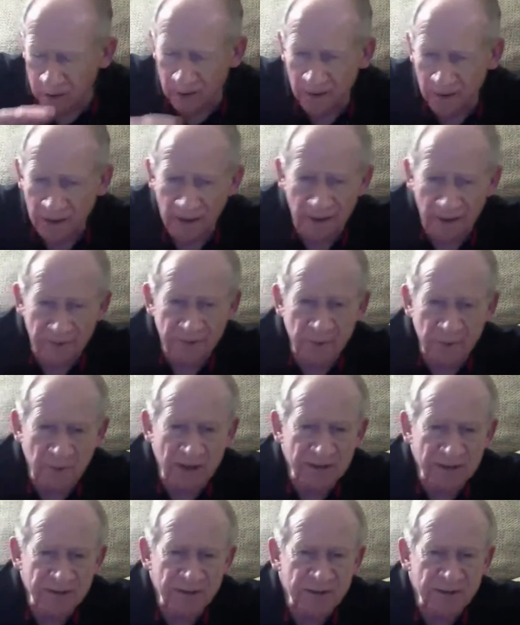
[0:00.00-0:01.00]
He lives
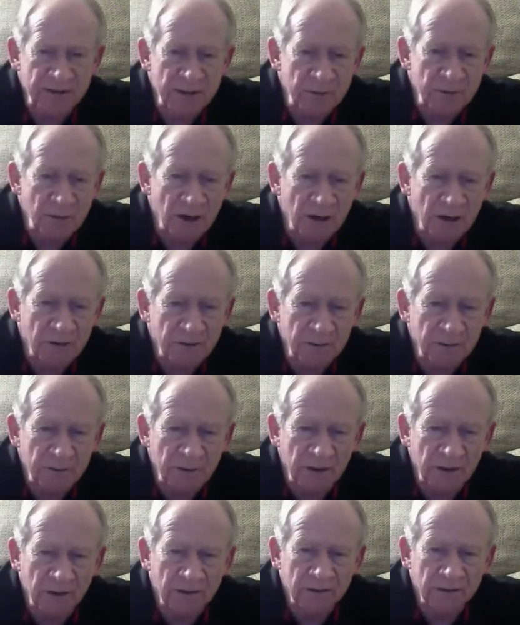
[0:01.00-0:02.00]
about 60 miles
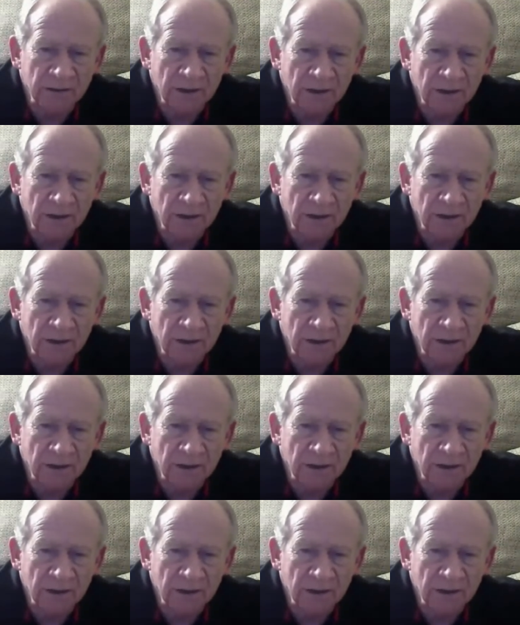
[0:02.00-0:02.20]
from here.